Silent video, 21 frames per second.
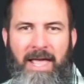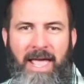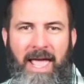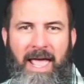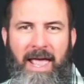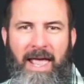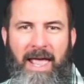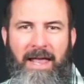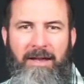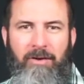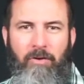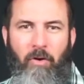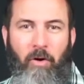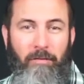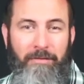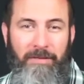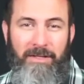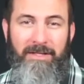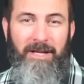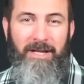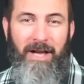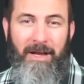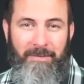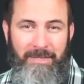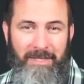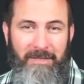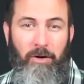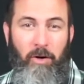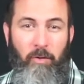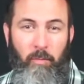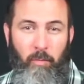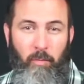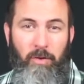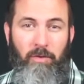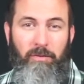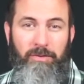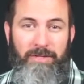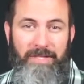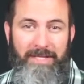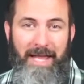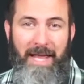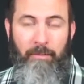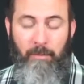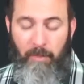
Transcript: And oftentimes in our world today,